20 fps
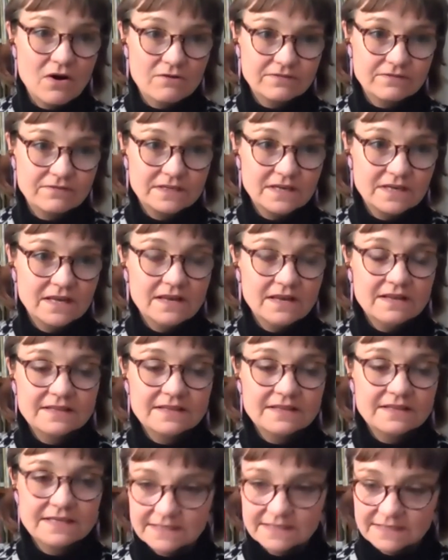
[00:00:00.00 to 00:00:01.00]
often
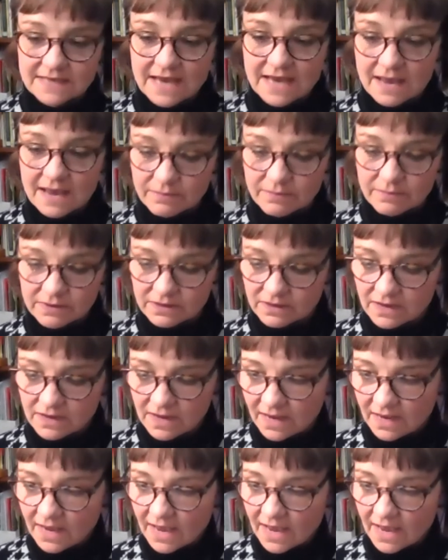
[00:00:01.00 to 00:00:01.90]
that doesn't happen.